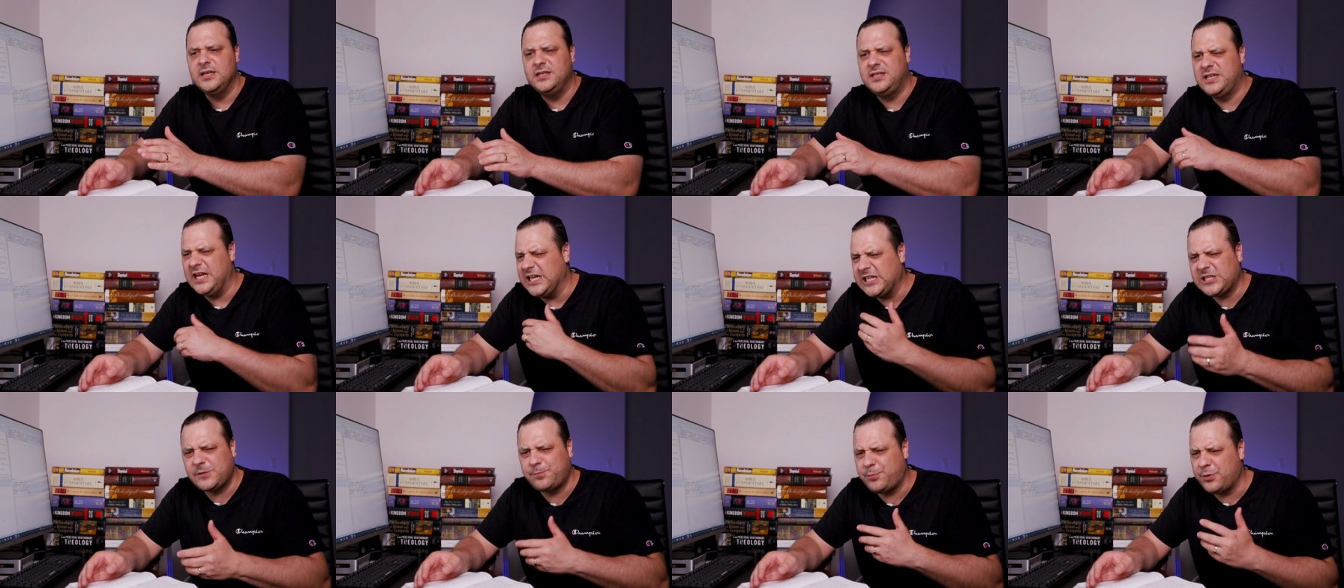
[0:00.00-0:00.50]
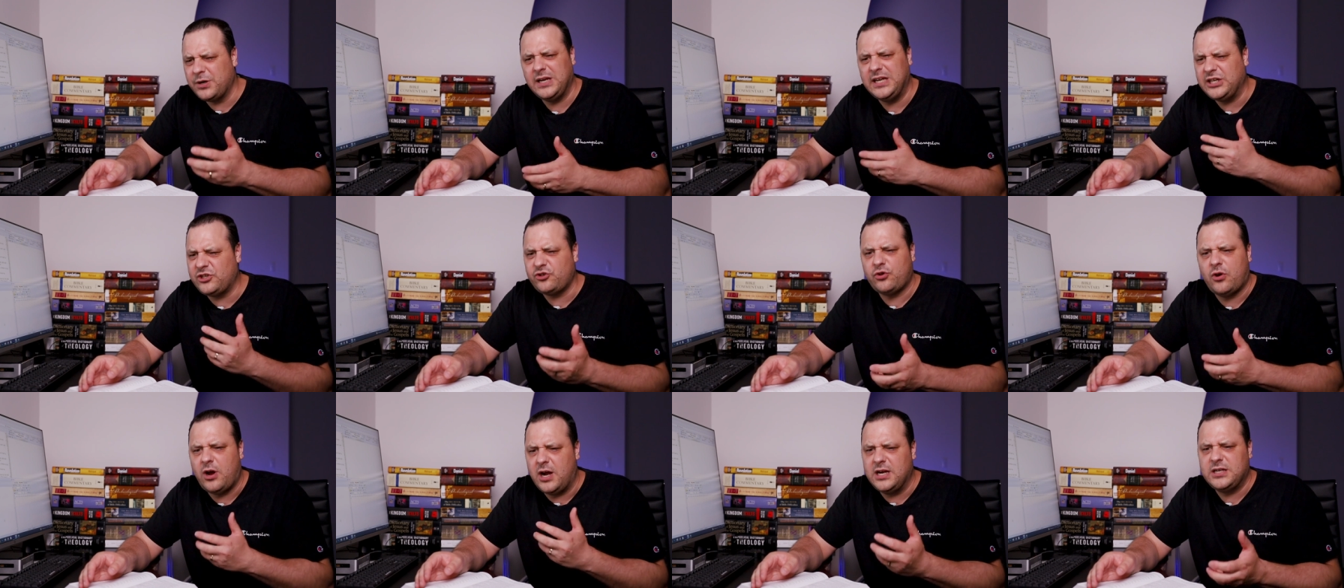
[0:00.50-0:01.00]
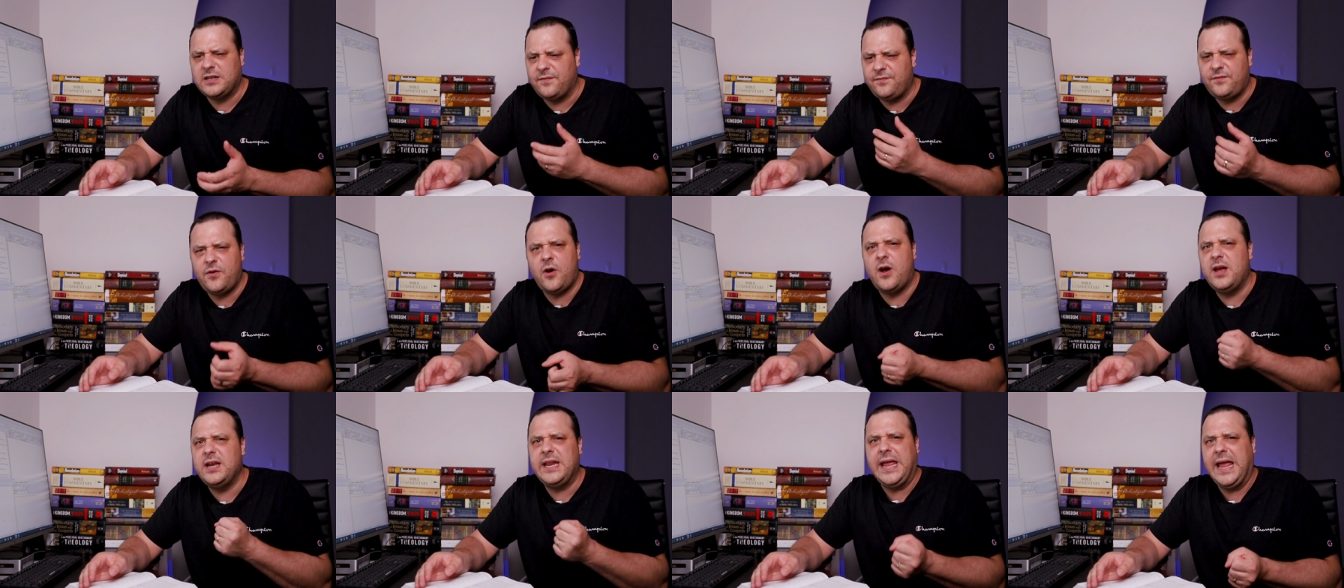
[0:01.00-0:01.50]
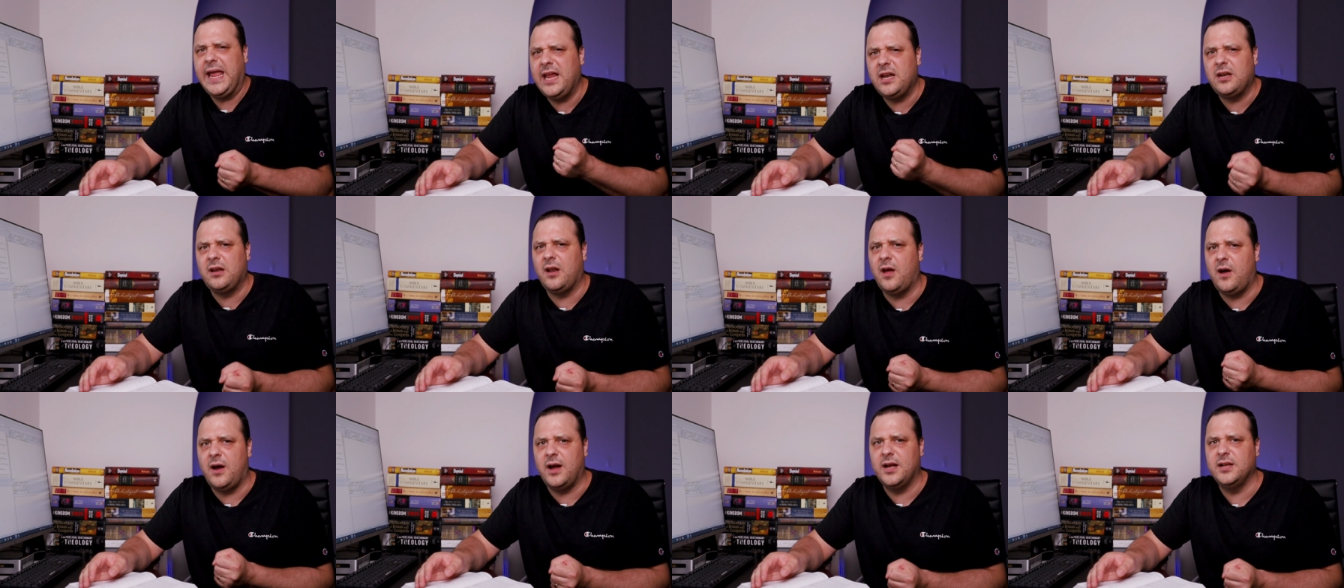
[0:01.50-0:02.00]
desperately trying to find
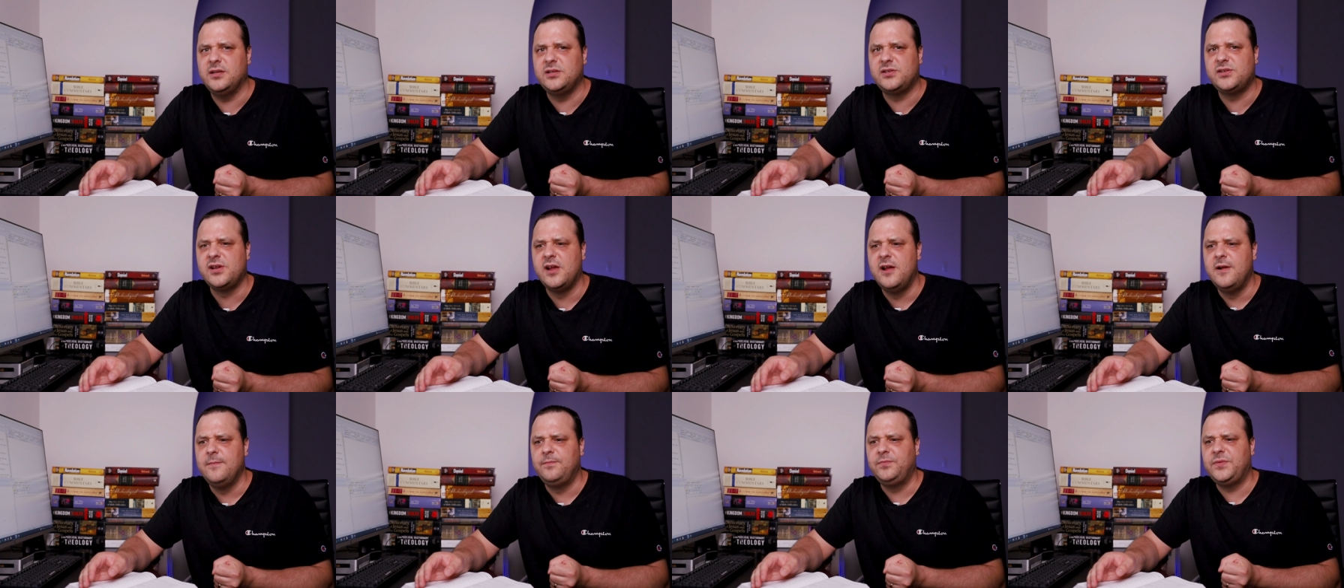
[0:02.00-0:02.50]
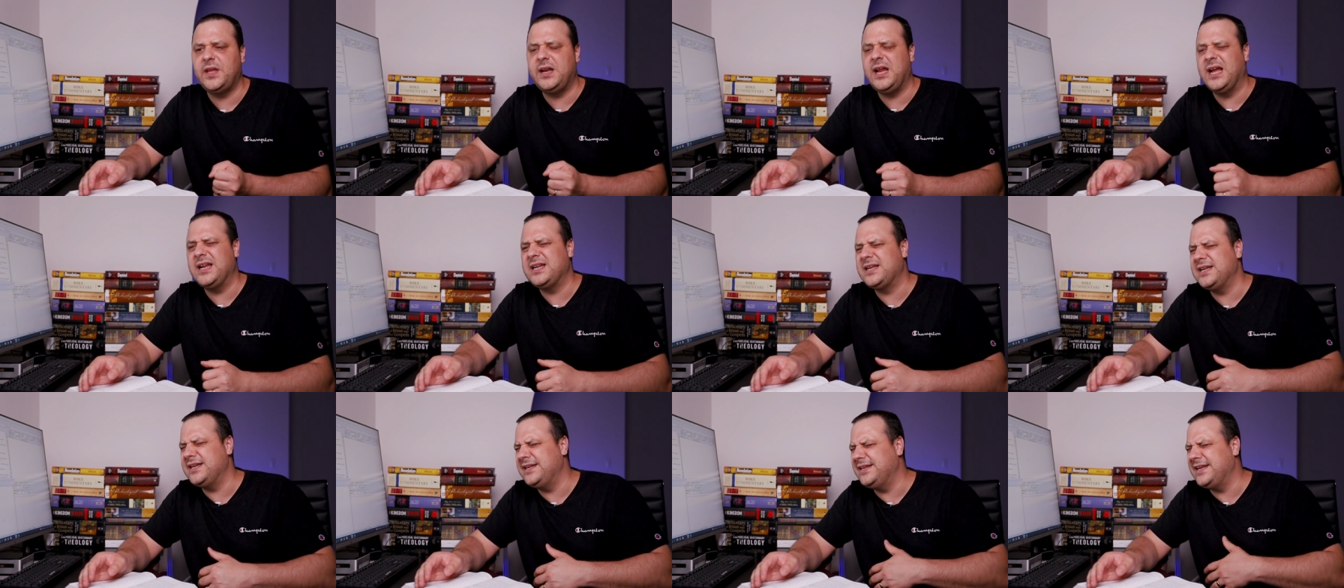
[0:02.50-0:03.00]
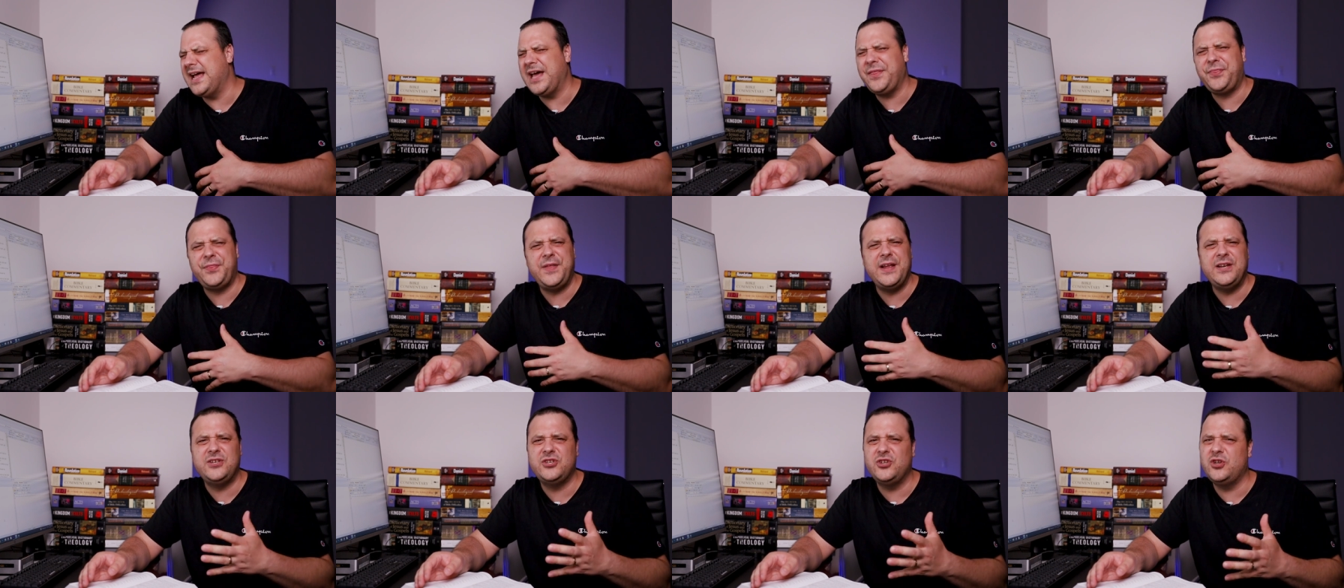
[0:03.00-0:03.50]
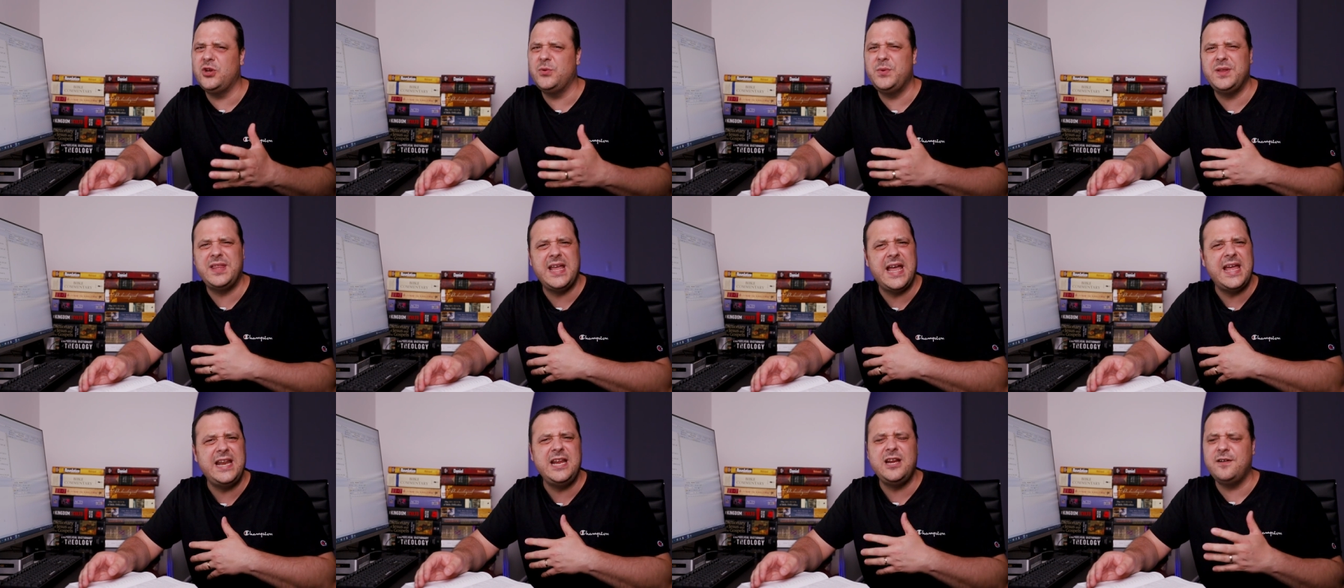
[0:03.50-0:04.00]
headlines that had nothing to do
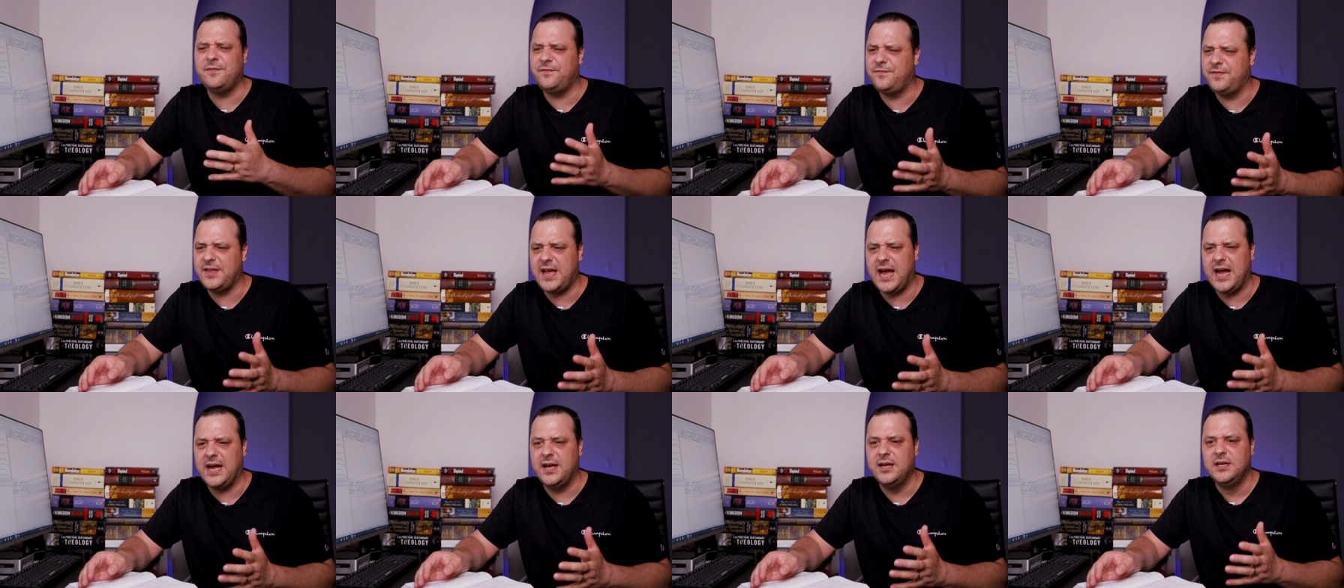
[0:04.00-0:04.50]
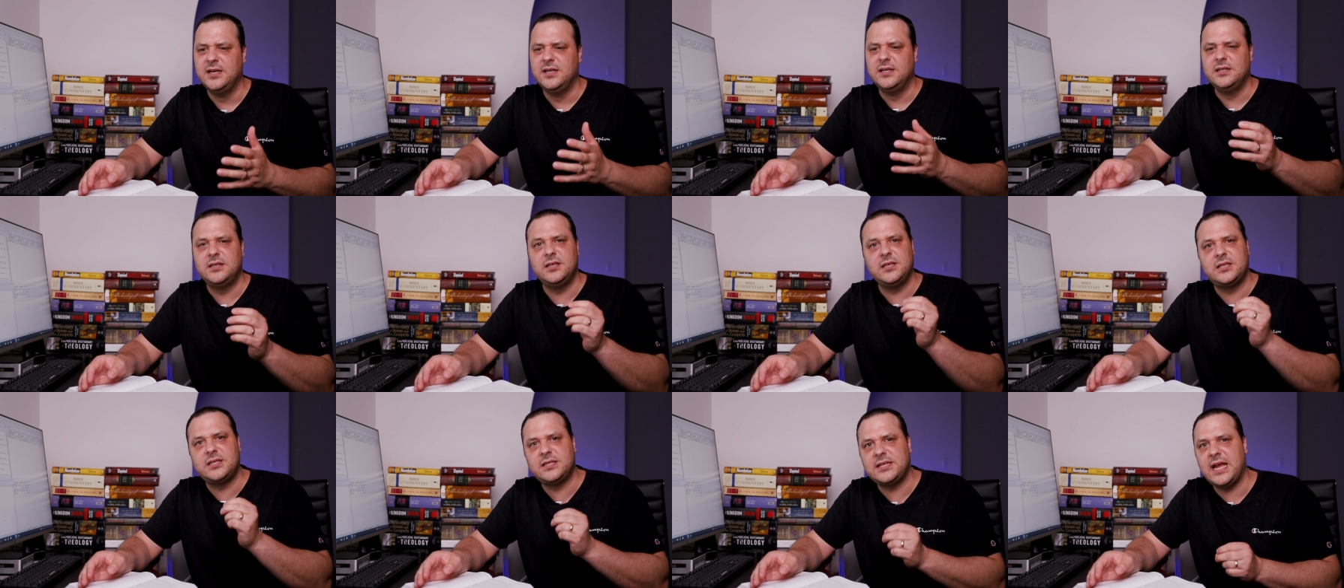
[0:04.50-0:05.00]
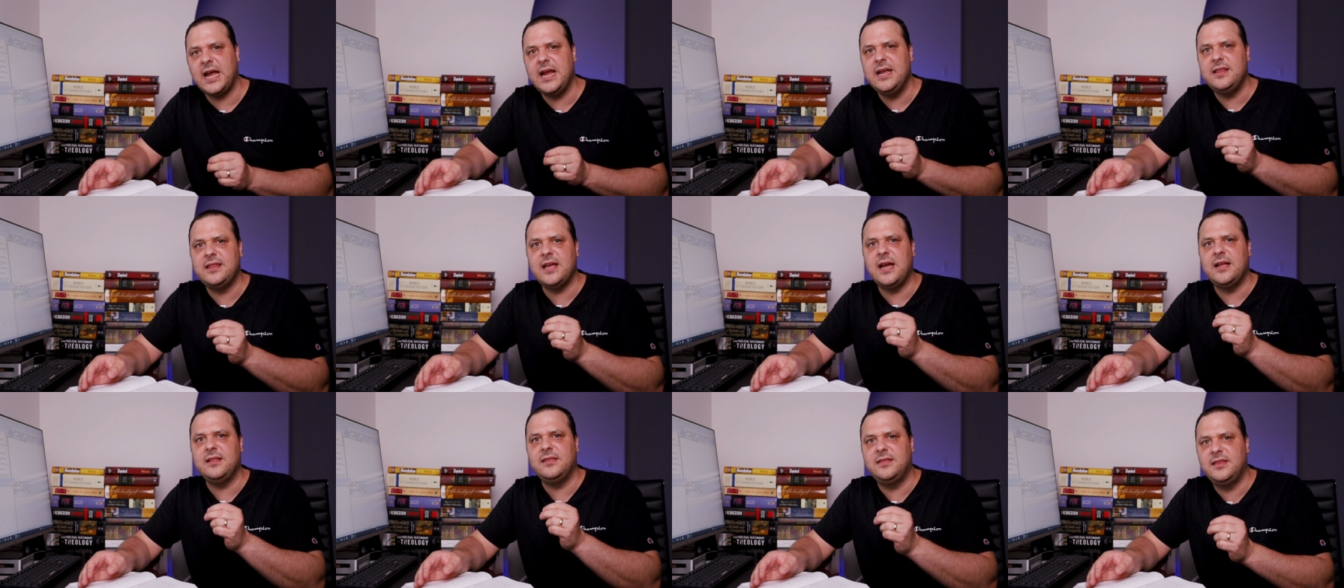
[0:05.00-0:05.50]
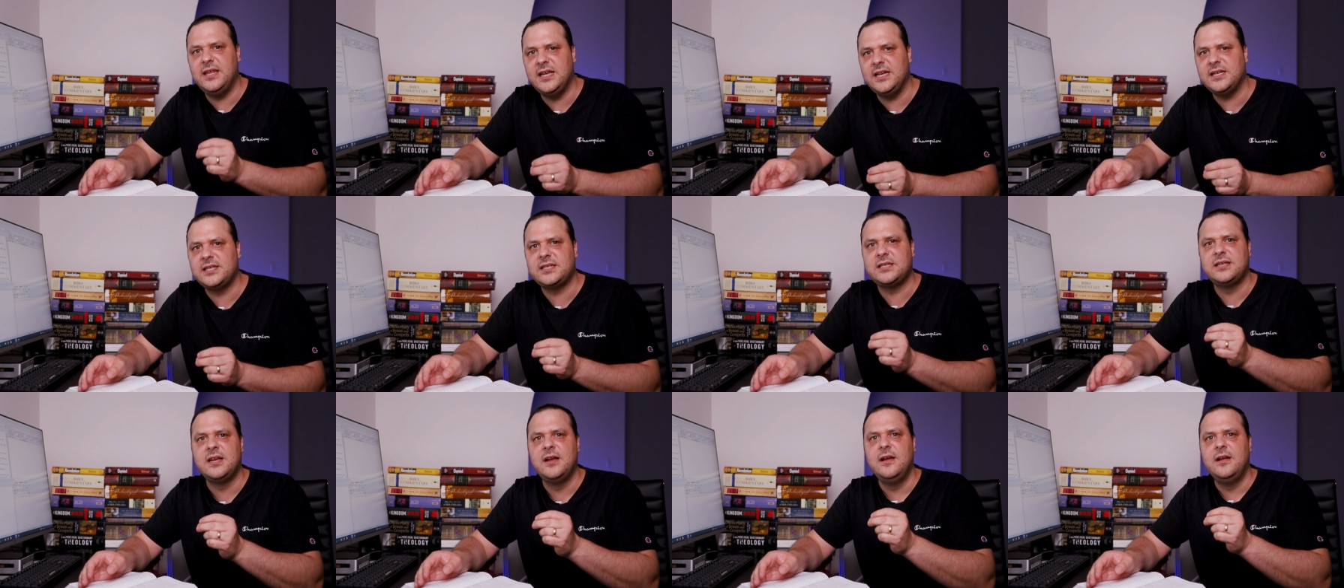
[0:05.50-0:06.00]
with any of that to say that
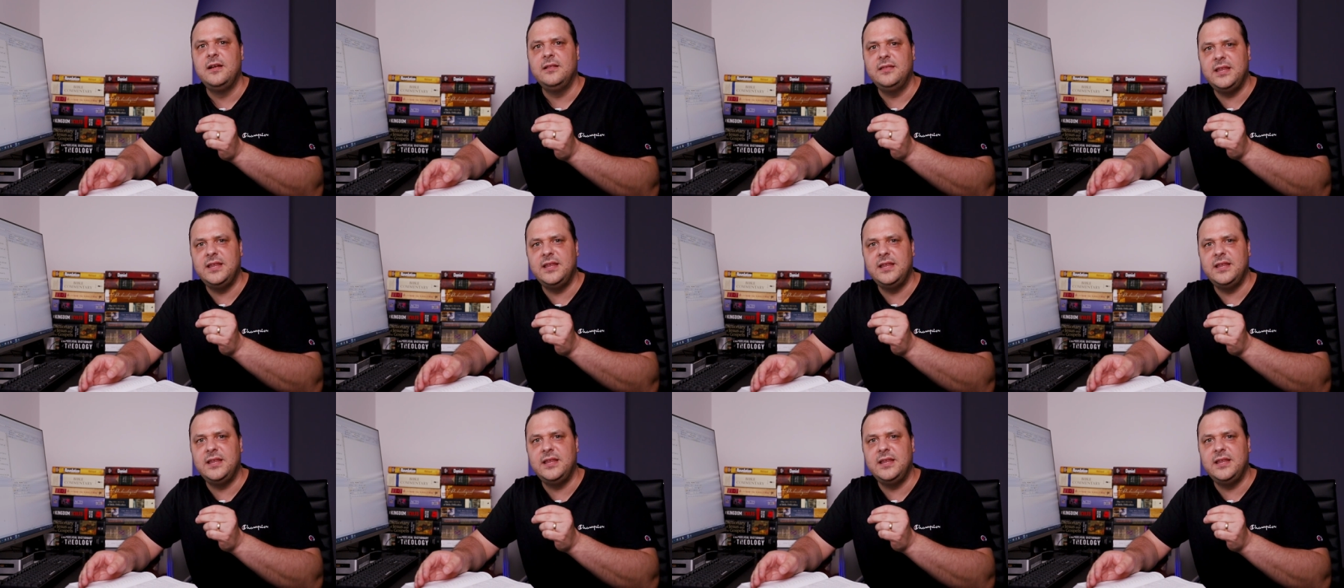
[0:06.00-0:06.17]
this,